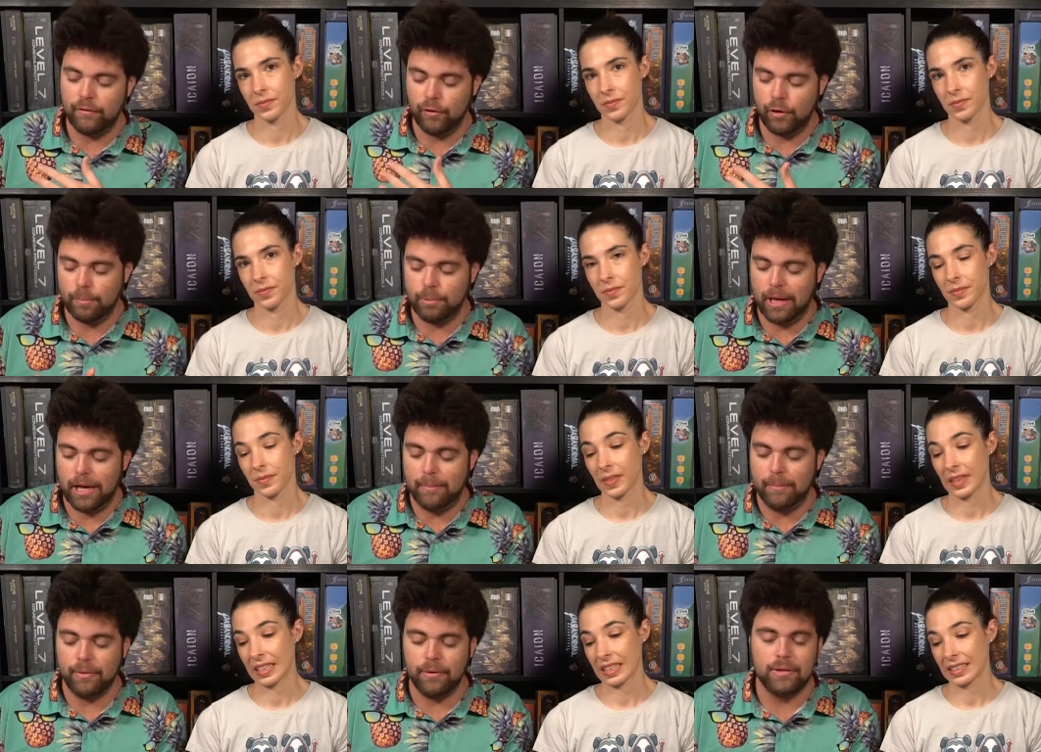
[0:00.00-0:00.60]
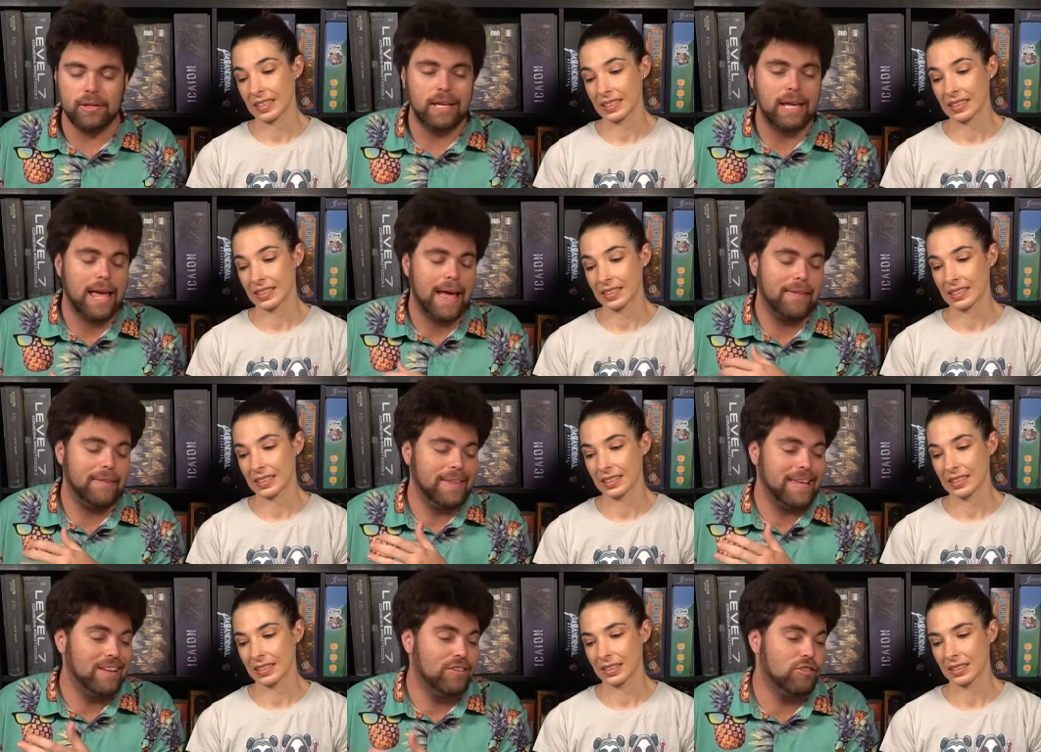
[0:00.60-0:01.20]
Speaker 1: and replayability,
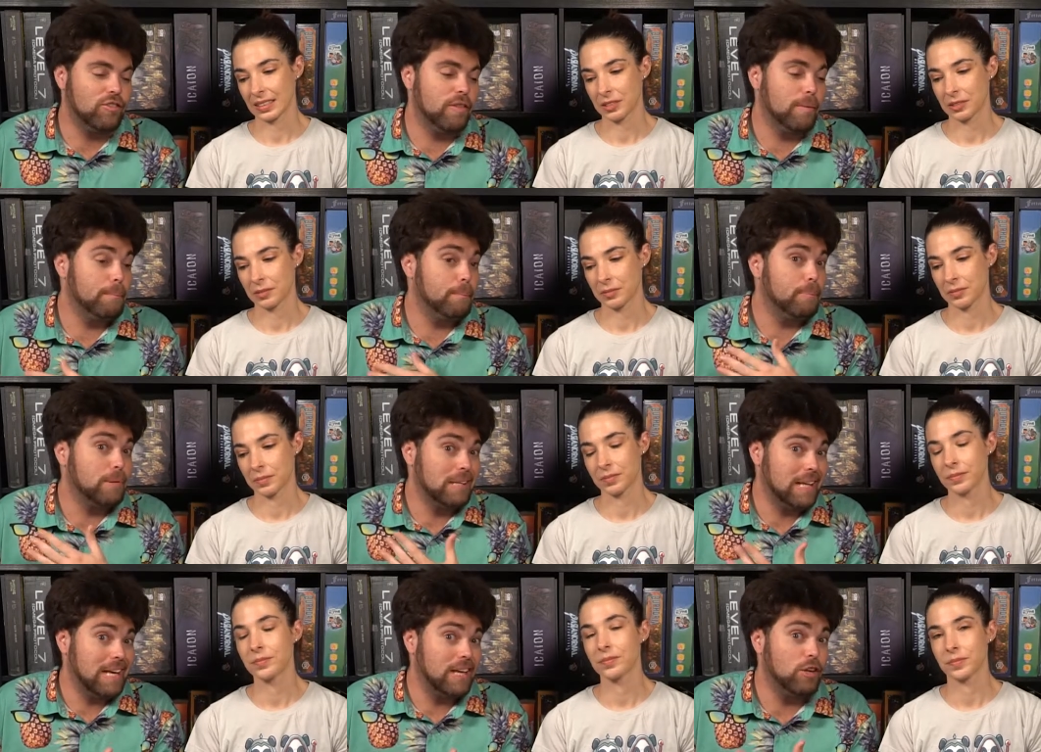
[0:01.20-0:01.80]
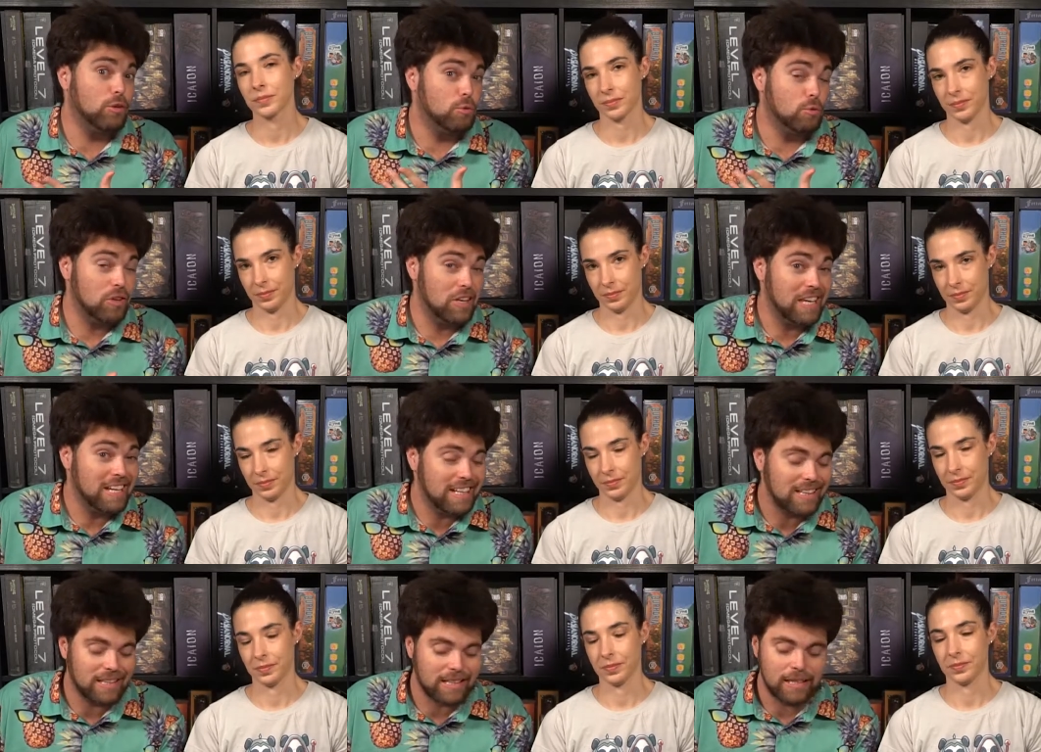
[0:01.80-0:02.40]
and each of them play
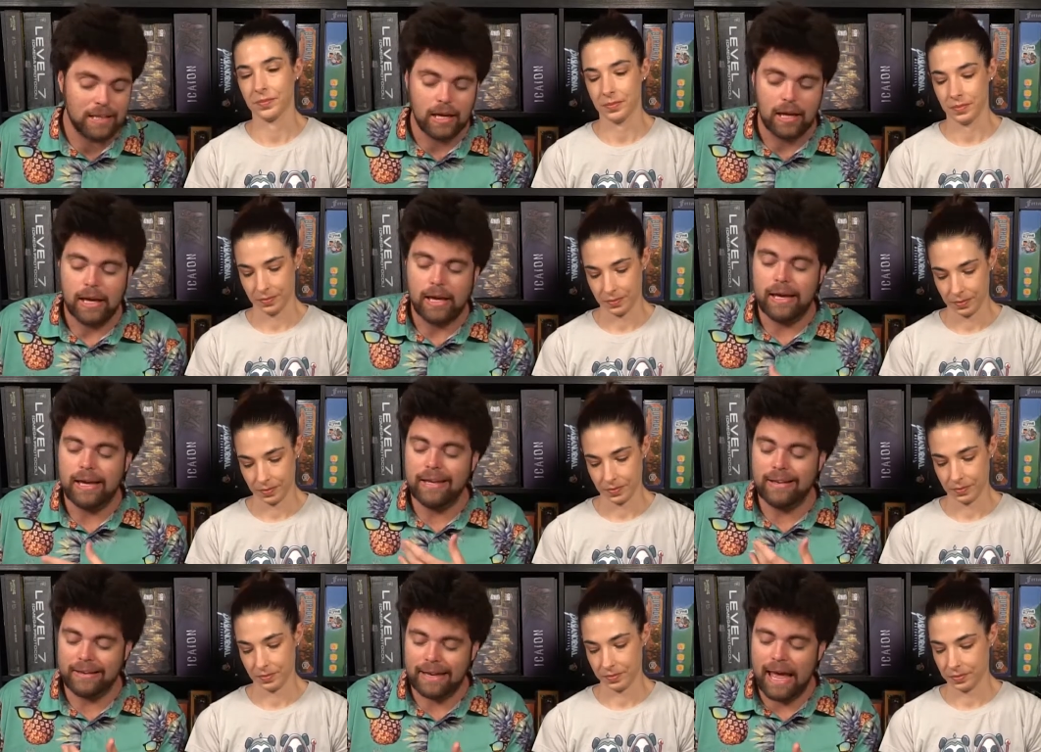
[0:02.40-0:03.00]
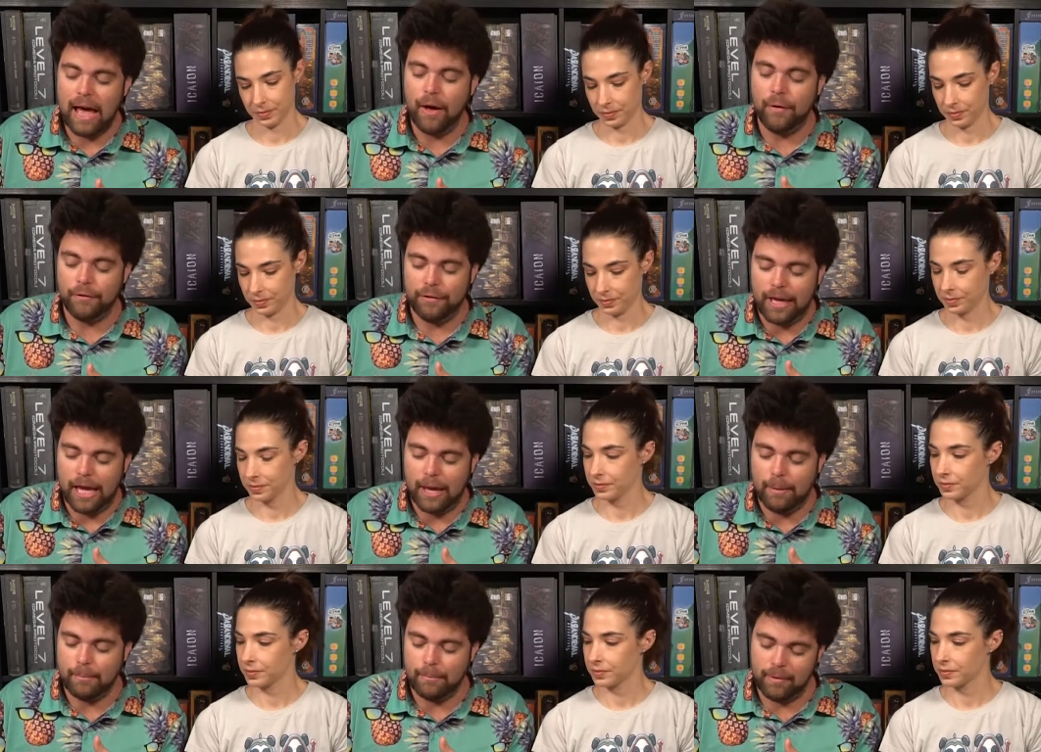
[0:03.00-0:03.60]
uniquely into how the
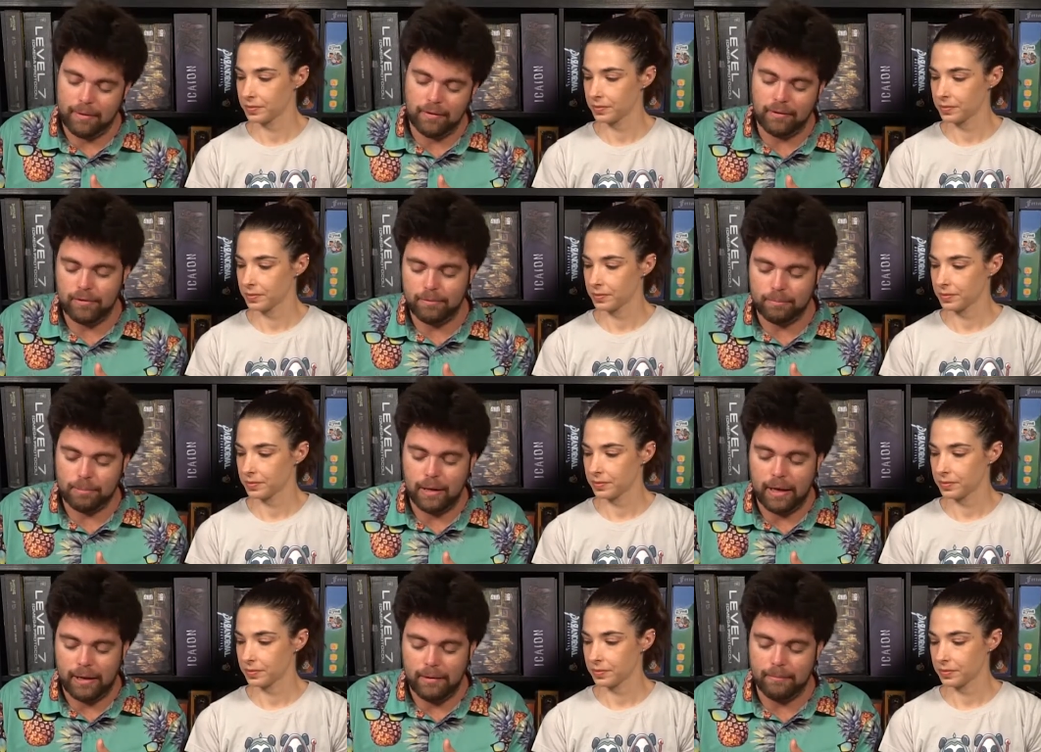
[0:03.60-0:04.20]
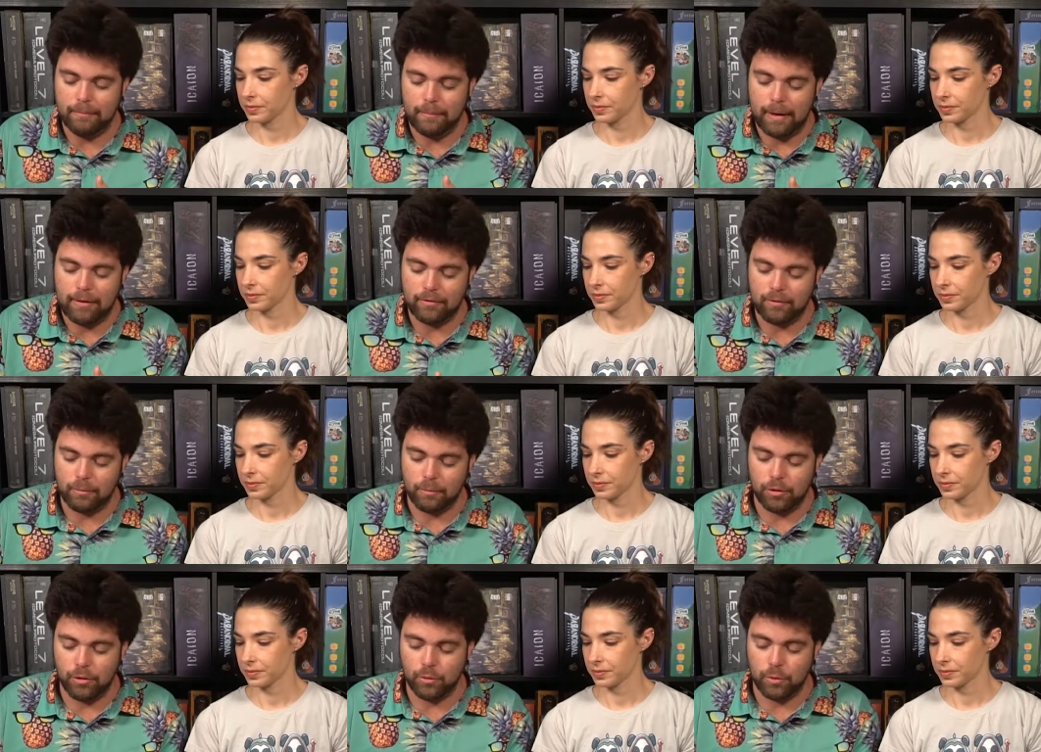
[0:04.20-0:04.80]
game is played
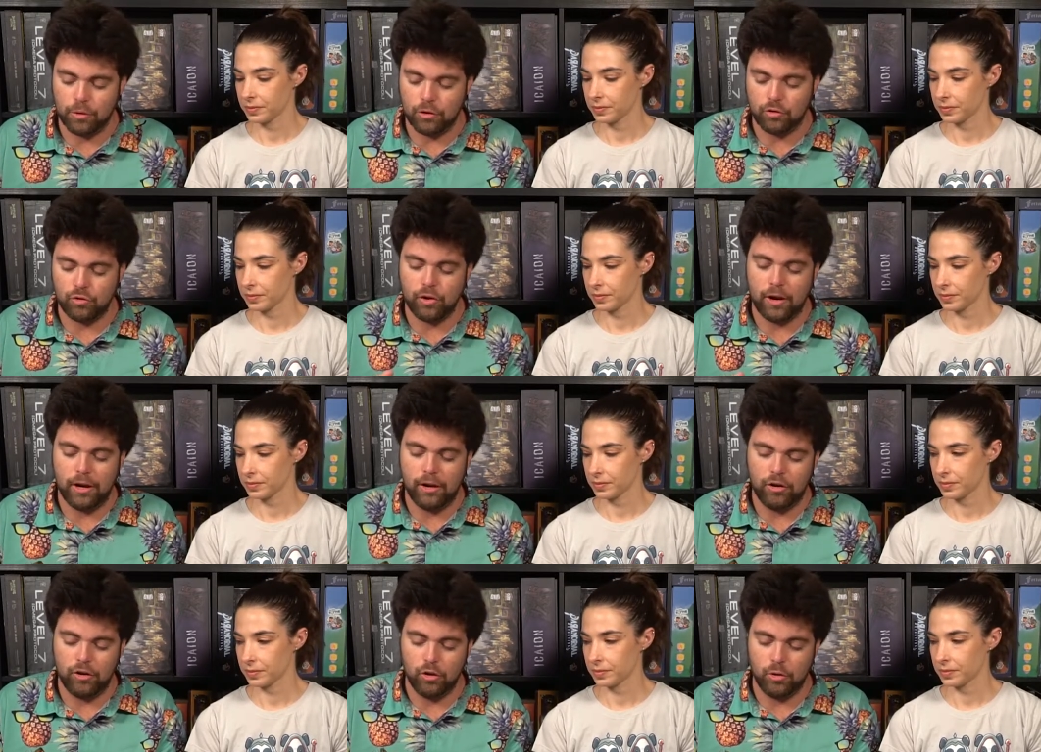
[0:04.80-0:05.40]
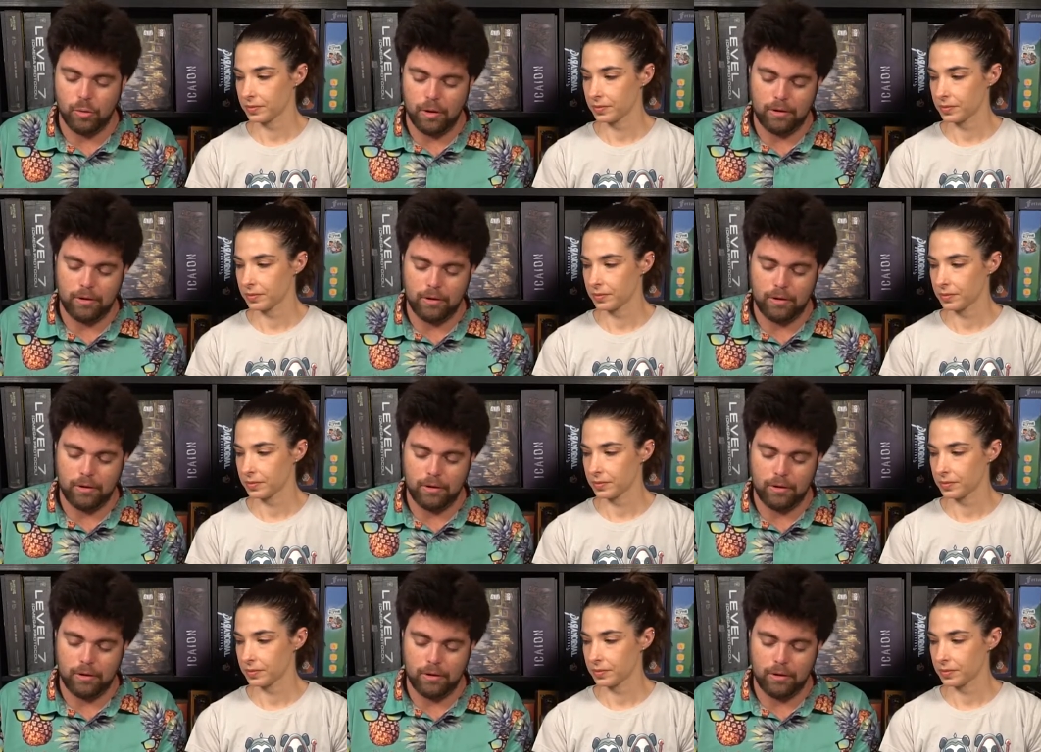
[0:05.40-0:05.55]
based on what you want to try and do.